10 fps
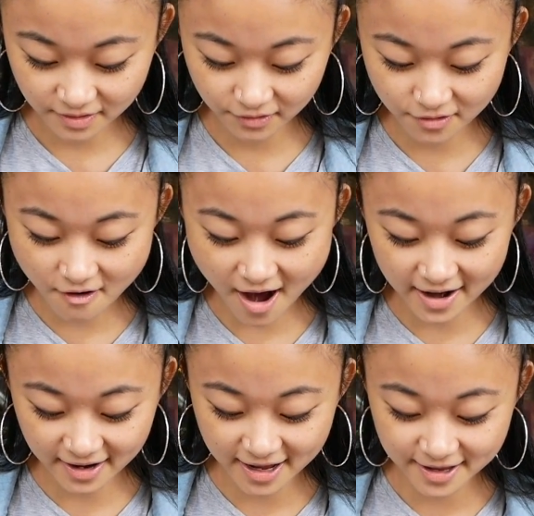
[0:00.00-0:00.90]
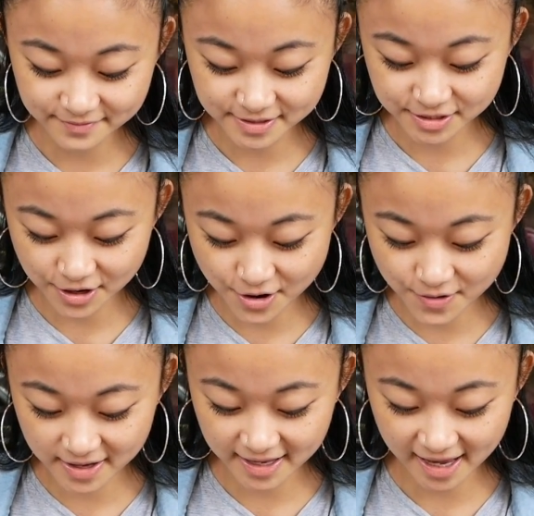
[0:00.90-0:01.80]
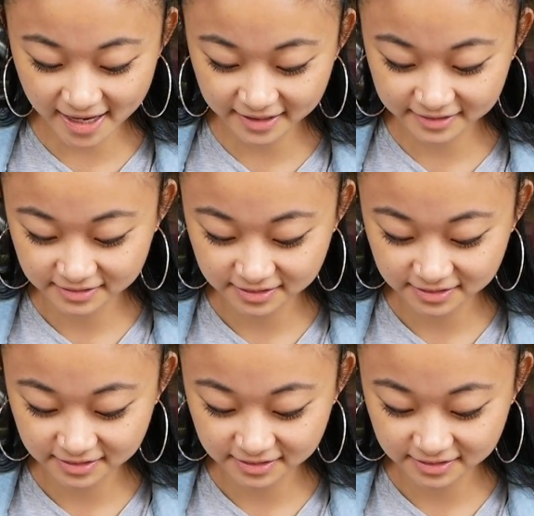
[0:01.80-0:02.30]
All right, I am so keen.